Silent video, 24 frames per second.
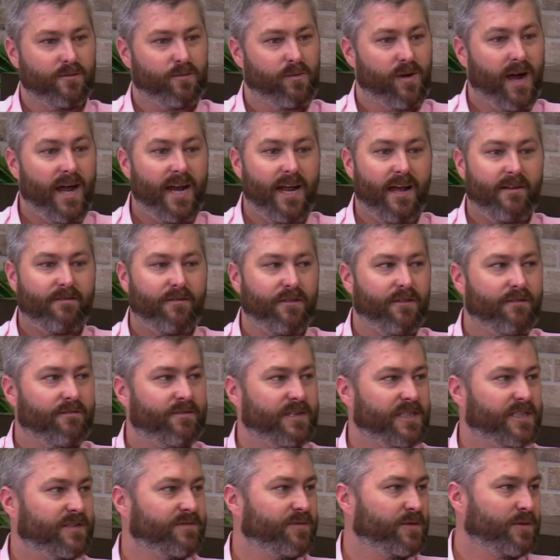right after the
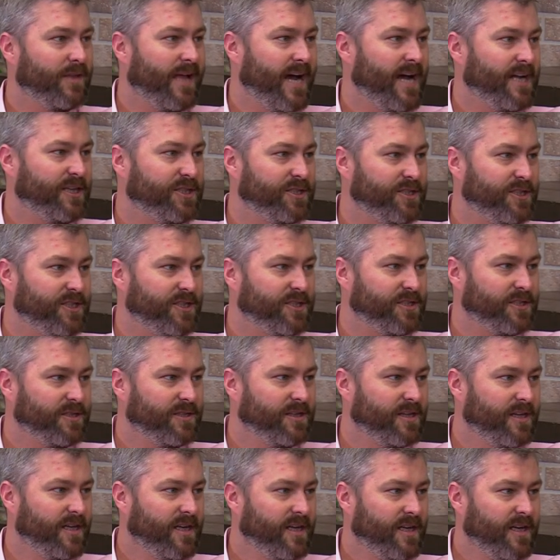festival last year.
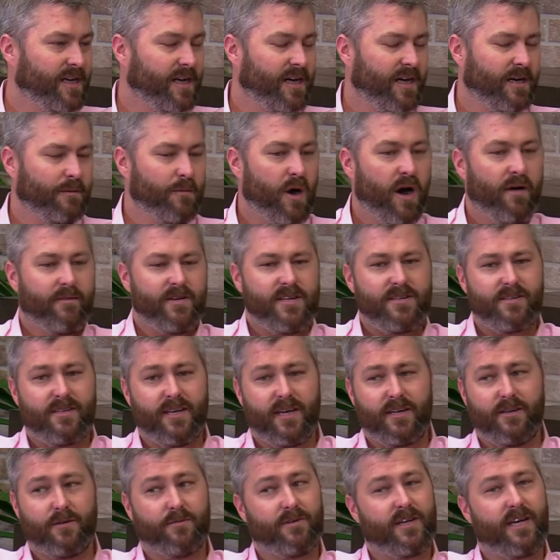Mm -hmm. um, obviously,
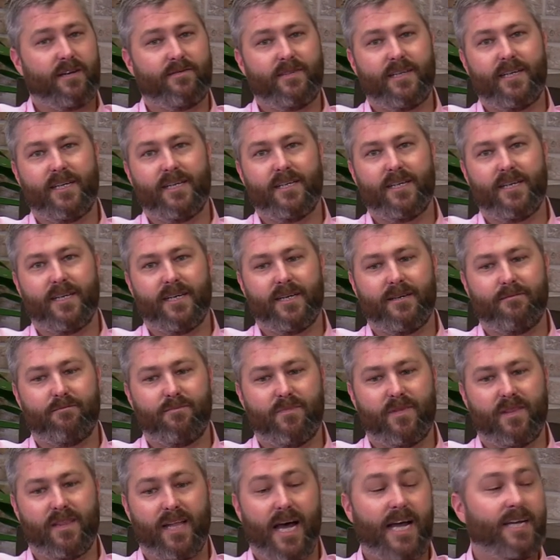I don't have a
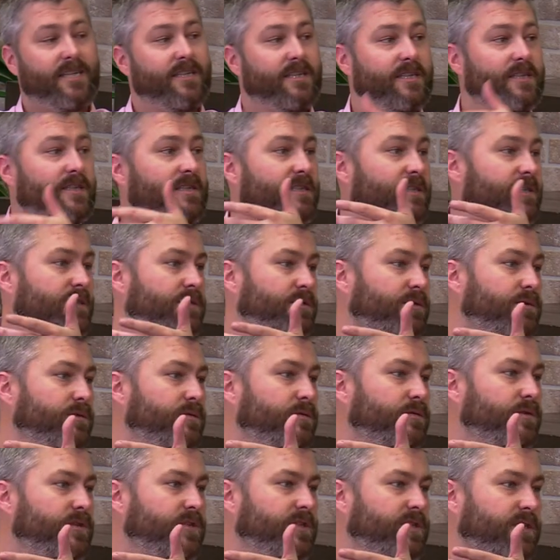um, license
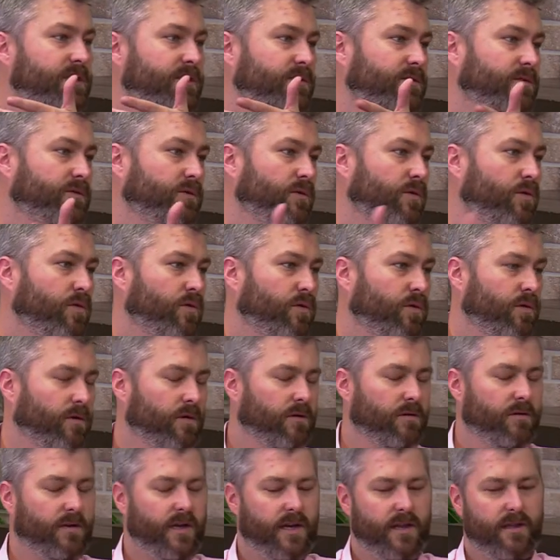to distill
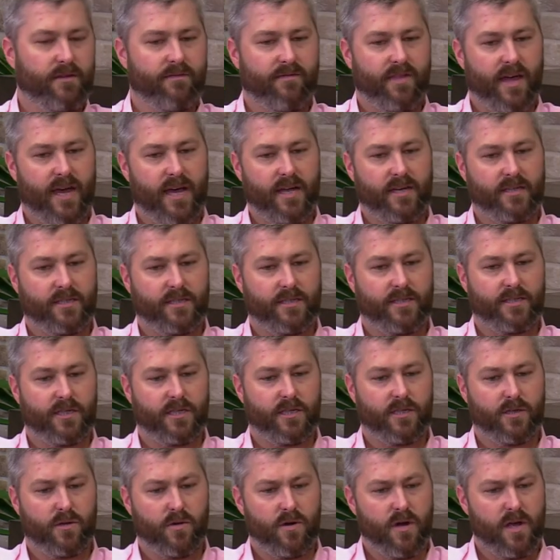or any of that, and
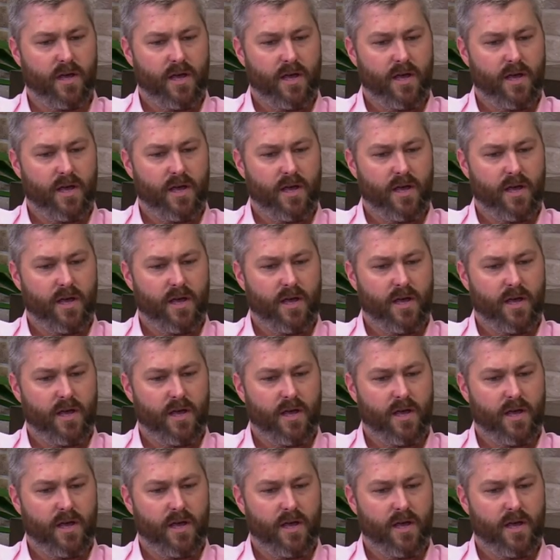so